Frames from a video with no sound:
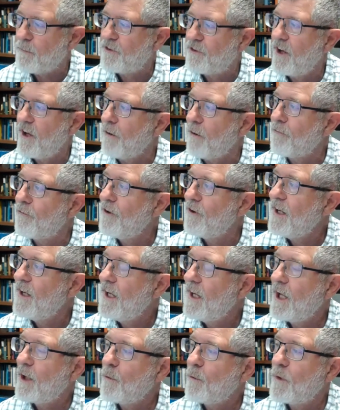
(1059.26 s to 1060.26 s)
himself
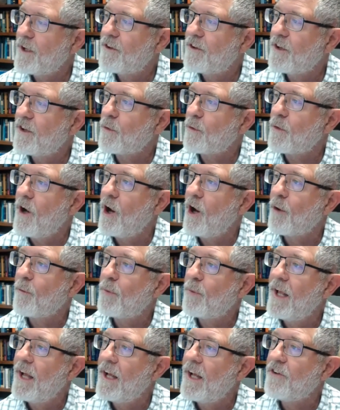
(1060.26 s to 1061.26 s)
and went to the wrong
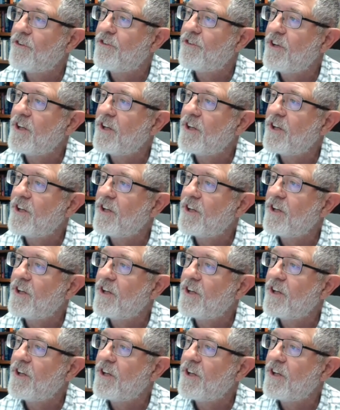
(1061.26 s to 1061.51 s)
place.